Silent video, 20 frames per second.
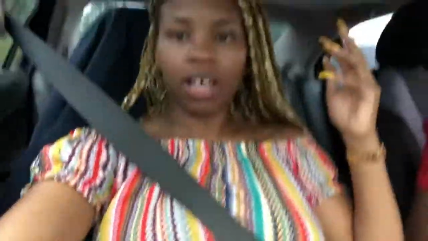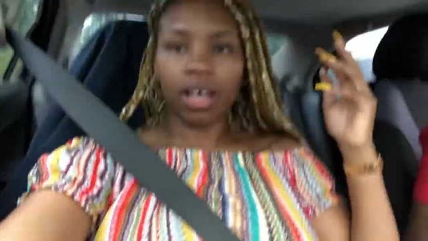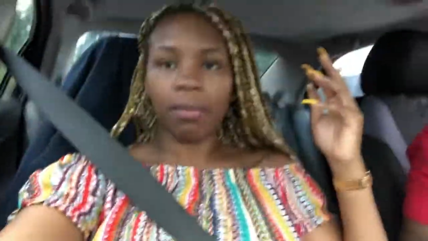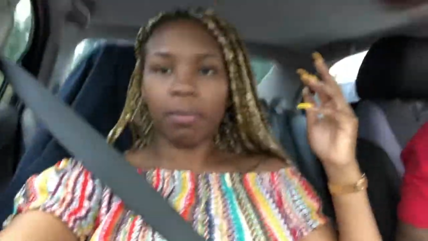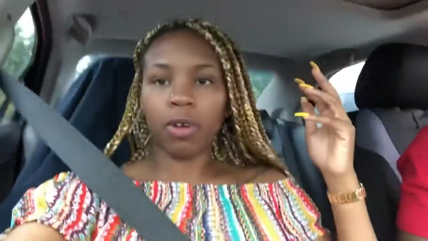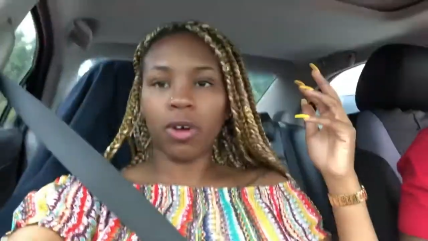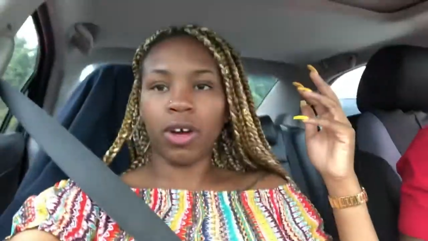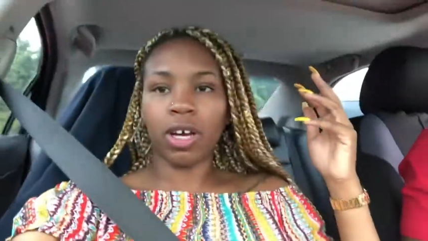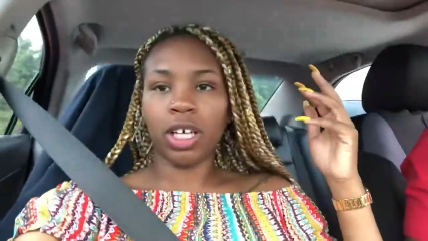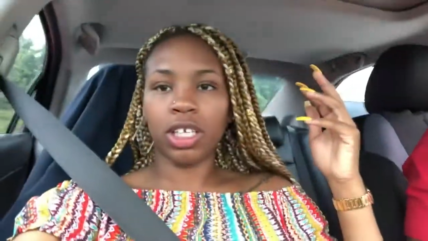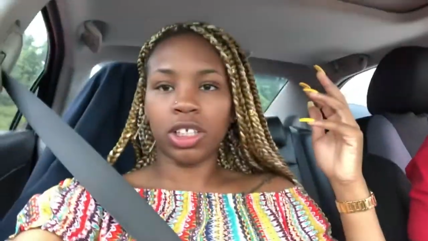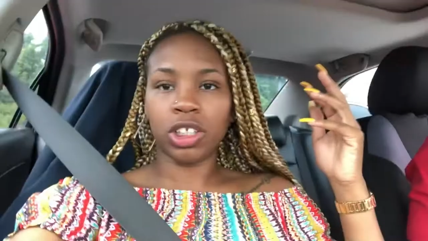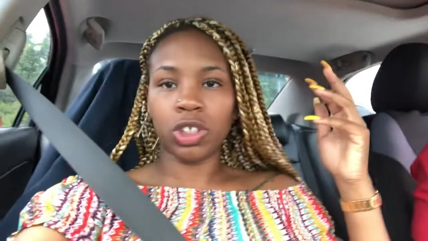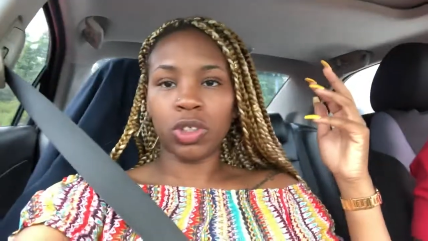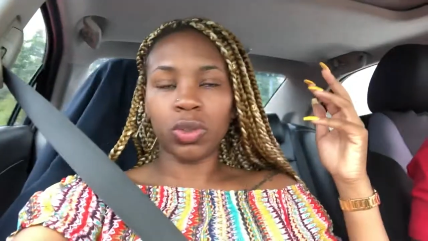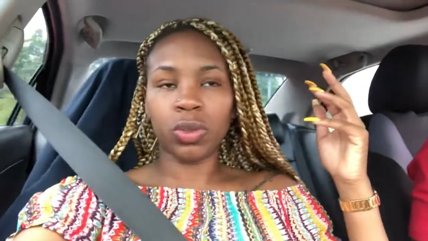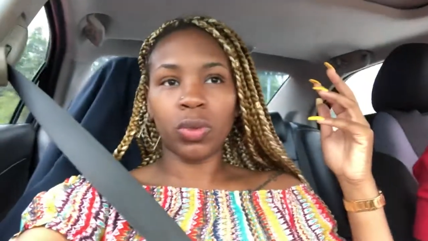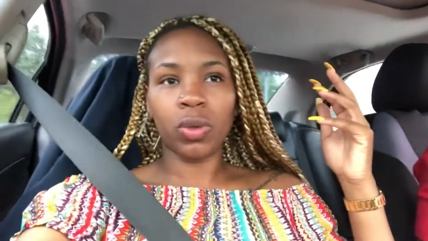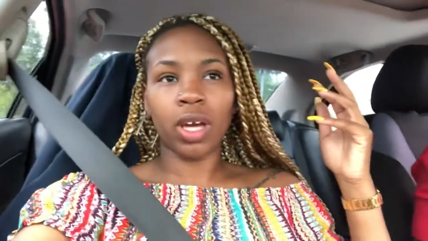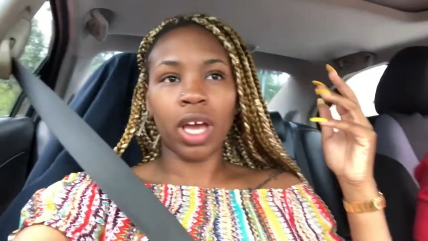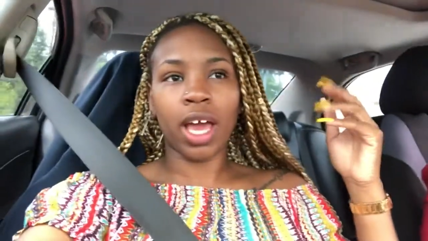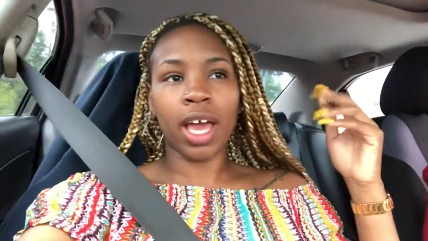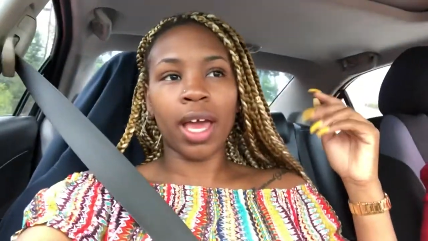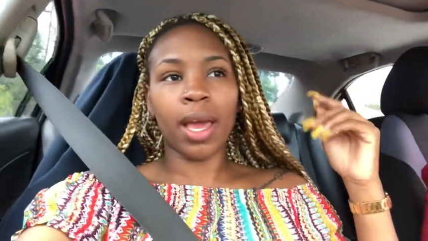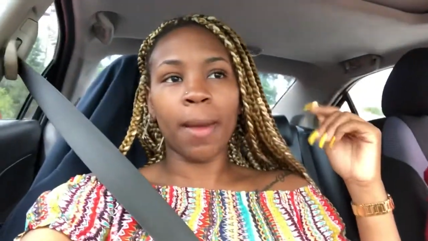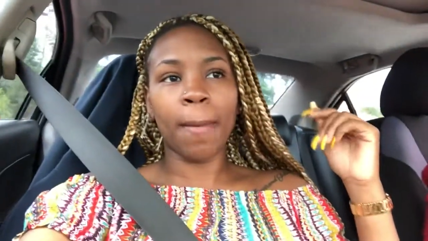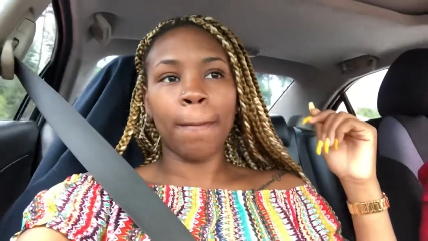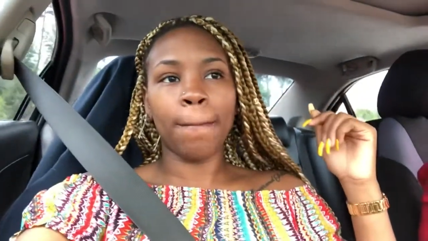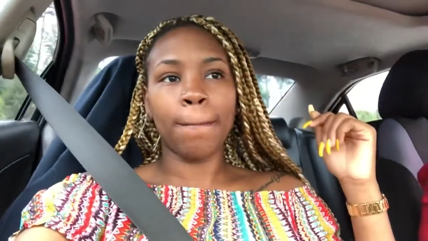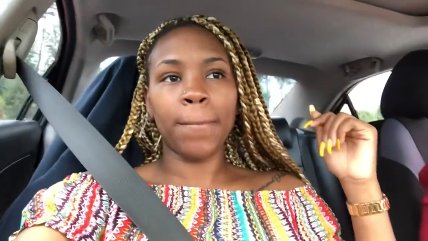i'm going to
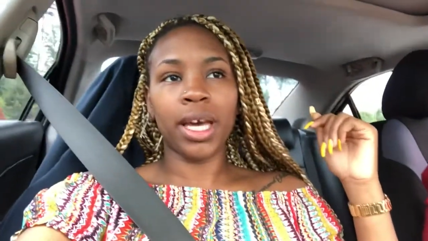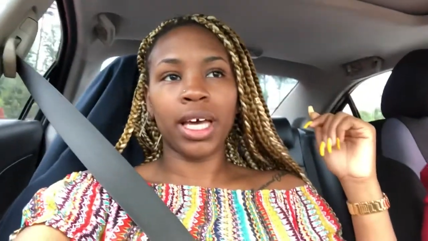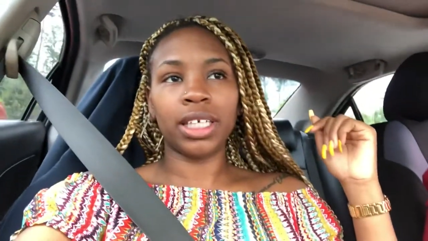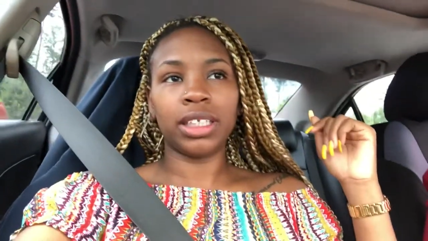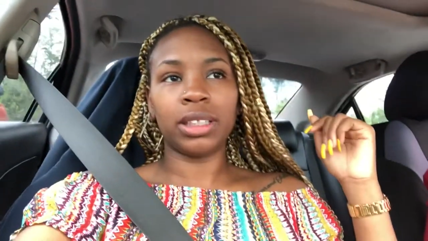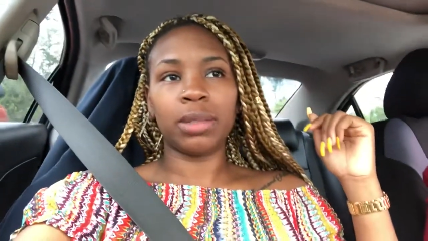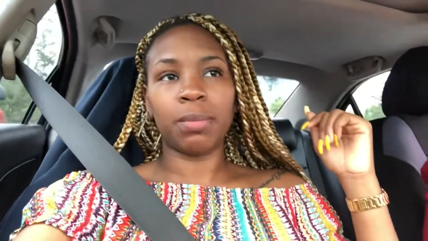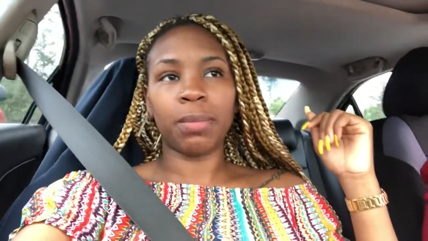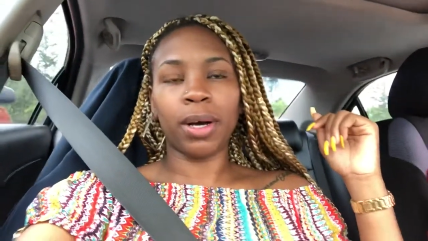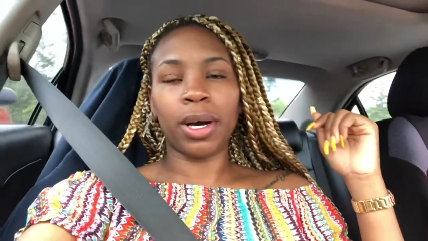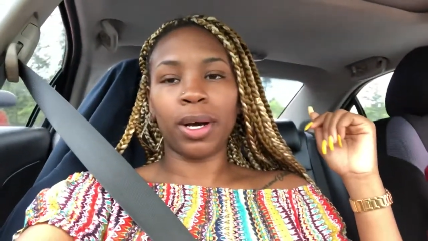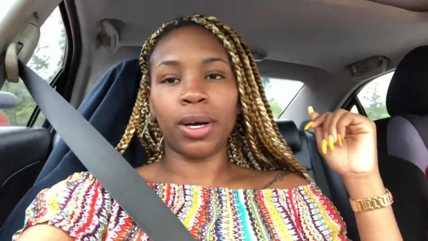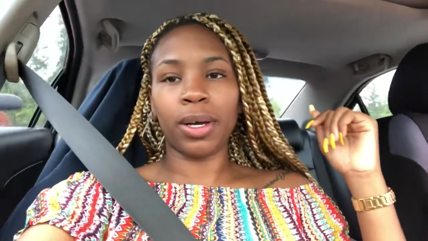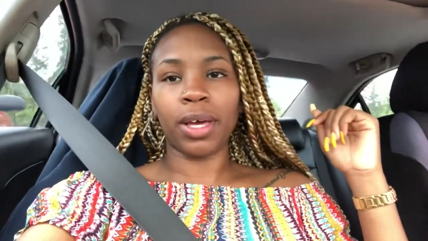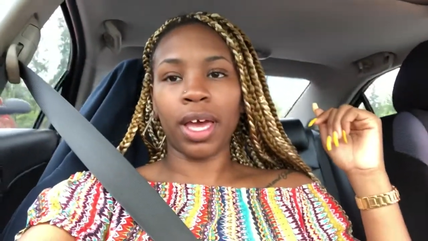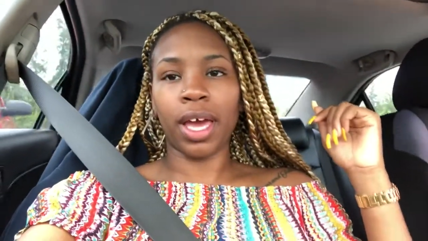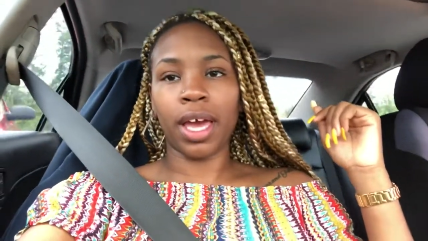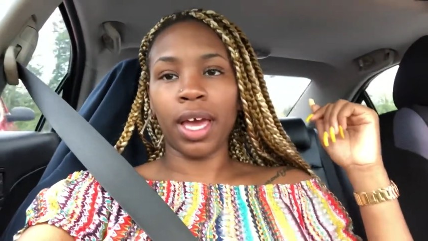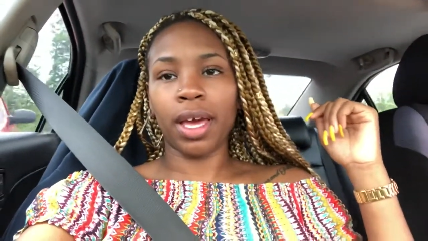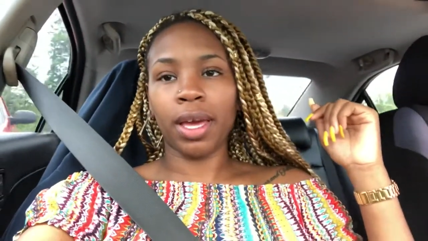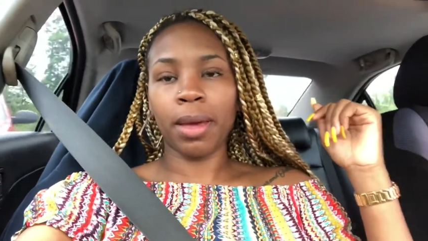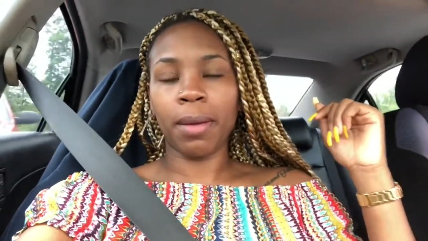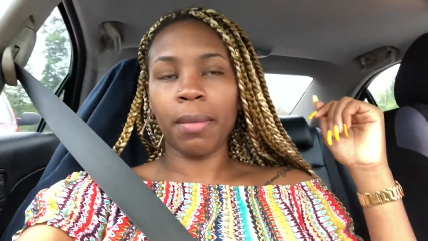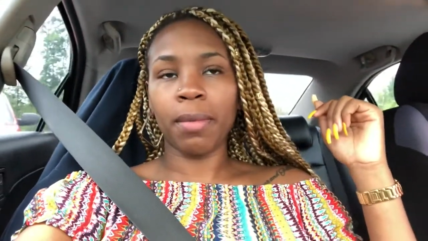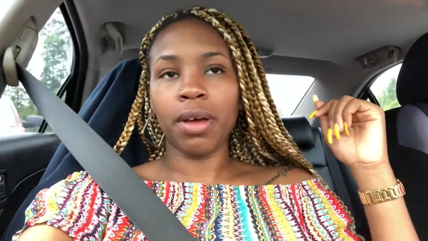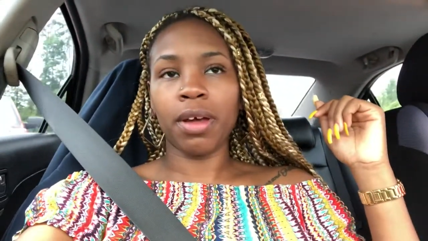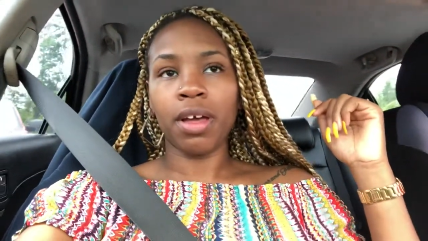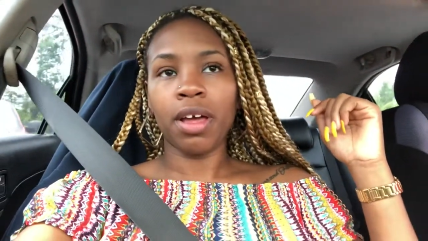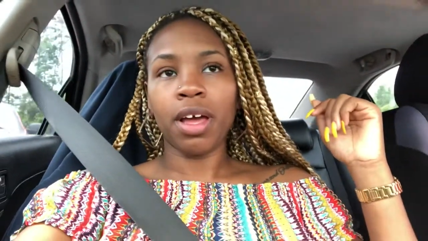a baseball game